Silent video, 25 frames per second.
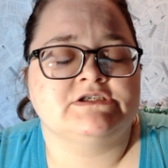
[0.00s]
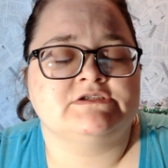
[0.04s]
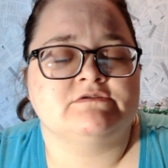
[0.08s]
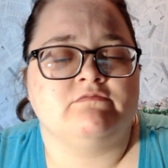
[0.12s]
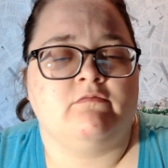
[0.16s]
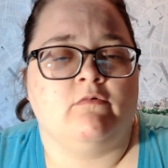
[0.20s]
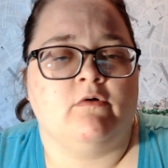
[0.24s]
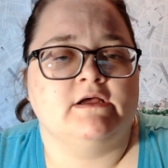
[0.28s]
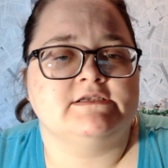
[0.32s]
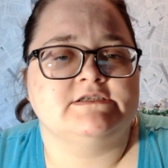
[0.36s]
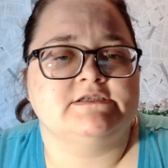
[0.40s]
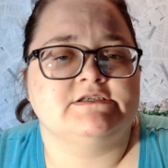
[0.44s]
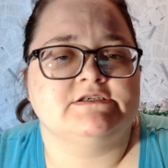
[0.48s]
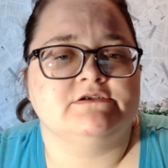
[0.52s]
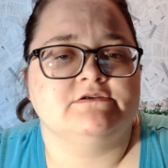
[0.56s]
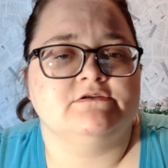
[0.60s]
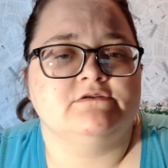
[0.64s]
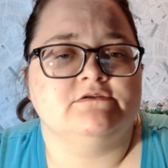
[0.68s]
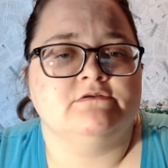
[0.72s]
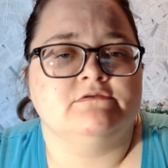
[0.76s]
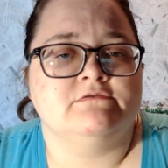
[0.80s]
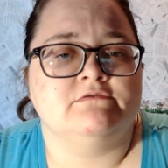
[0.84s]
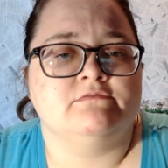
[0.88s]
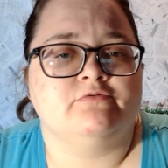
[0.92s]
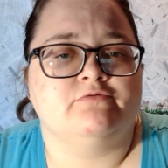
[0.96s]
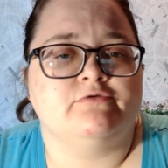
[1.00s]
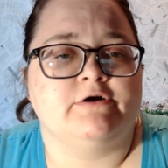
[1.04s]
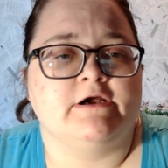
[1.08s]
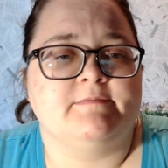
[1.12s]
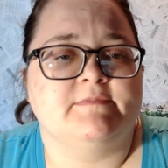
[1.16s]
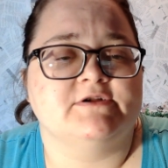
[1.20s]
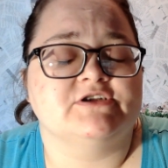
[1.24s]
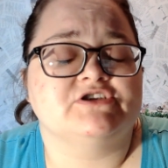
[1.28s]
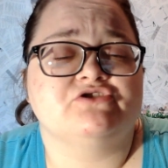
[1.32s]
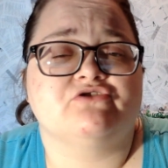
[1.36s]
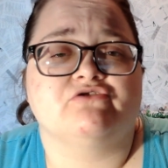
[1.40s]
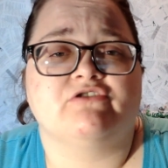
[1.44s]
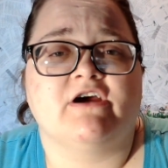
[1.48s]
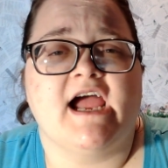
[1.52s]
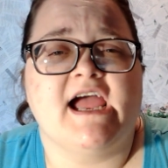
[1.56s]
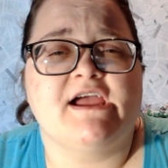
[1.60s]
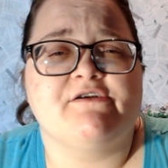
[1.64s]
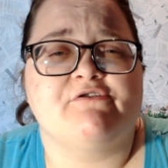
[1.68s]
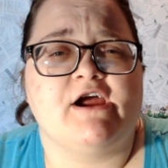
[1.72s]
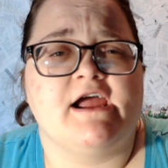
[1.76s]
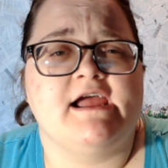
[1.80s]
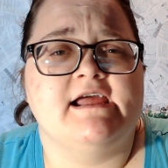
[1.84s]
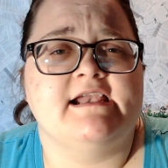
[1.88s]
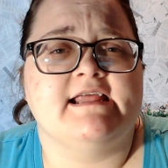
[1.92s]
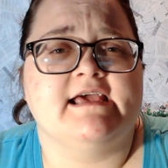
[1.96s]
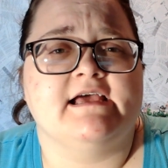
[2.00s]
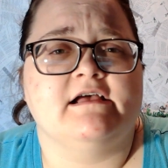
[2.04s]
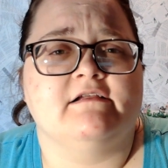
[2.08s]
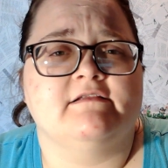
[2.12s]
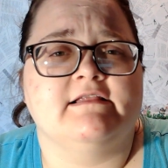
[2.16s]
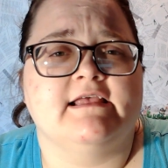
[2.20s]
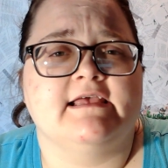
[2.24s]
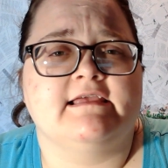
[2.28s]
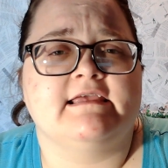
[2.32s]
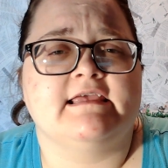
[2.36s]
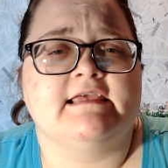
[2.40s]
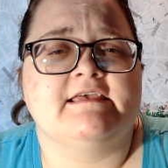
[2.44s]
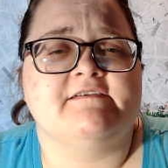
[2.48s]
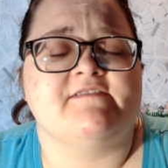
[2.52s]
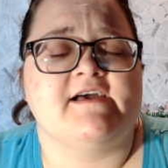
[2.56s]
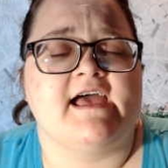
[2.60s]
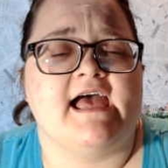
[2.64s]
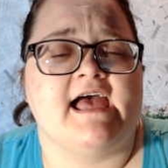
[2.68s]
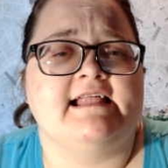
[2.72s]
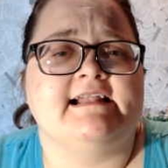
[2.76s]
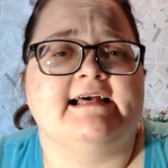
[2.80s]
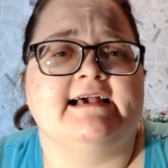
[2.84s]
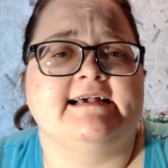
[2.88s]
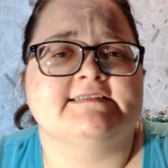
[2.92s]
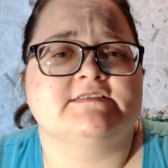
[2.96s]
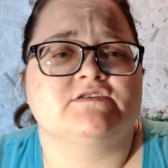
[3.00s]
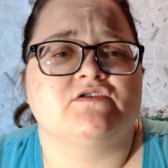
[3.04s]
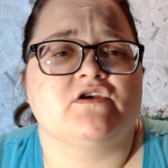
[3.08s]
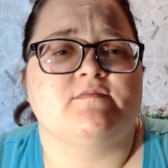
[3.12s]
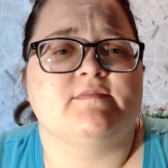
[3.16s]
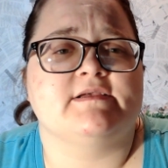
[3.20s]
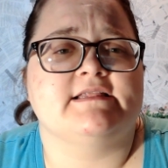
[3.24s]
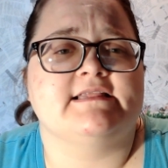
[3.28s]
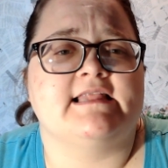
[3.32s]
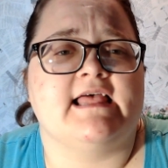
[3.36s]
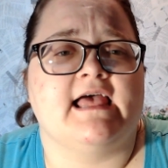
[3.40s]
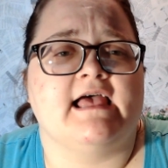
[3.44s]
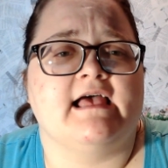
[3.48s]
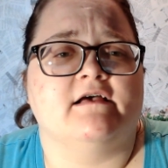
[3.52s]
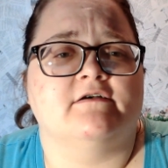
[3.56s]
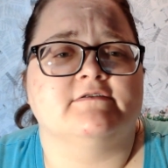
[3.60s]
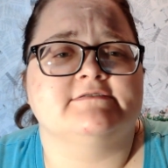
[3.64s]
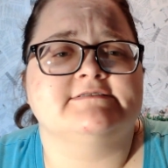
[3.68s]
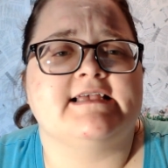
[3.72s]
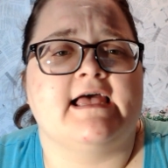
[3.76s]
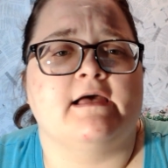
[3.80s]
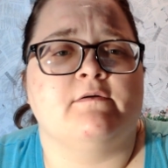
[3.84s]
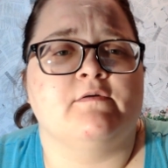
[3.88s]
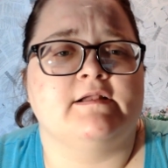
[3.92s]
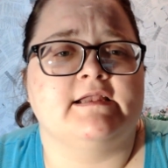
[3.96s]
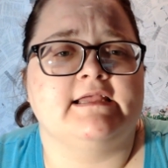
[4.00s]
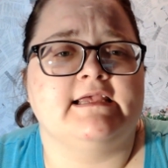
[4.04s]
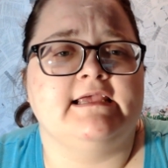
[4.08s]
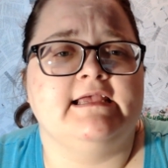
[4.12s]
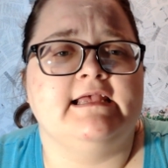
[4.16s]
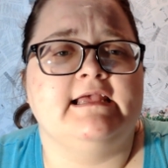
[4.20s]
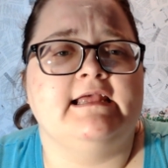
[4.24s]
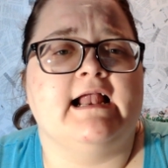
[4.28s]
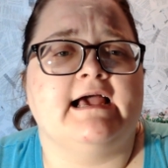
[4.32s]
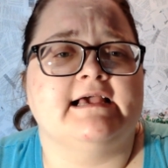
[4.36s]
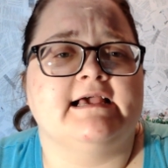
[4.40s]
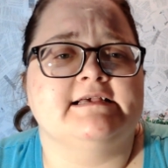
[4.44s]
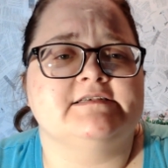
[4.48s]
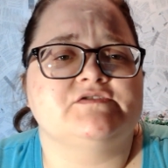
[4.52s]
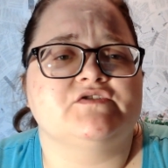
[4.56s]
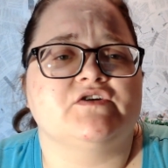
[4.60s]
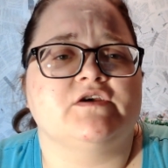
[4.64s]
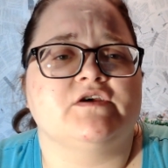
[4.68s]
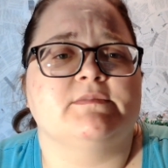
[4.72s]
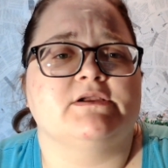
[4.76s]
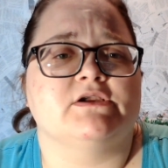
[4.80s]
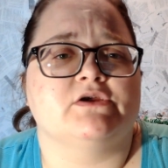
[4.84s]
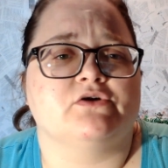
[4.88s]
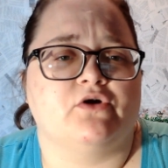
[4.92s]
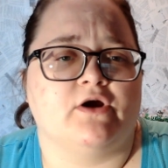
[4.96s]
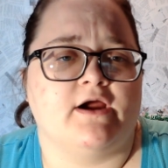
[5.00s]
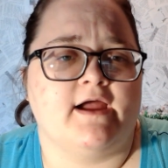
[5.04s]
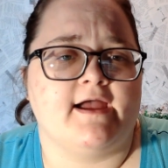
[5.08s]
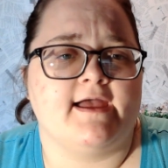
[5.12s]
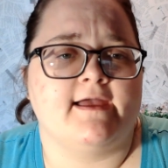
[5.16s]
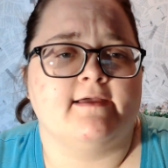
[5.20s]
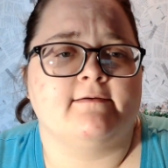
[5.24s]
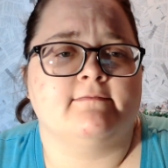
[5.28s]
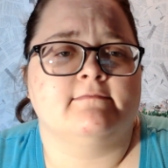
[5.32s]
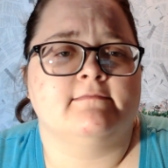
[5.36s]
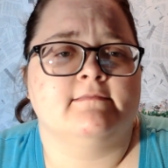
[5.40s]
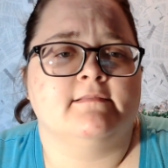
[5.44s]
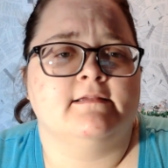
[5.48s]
want to pretty much cry right now. Like if I had ice cream in the house, I would eat ice cream and cry.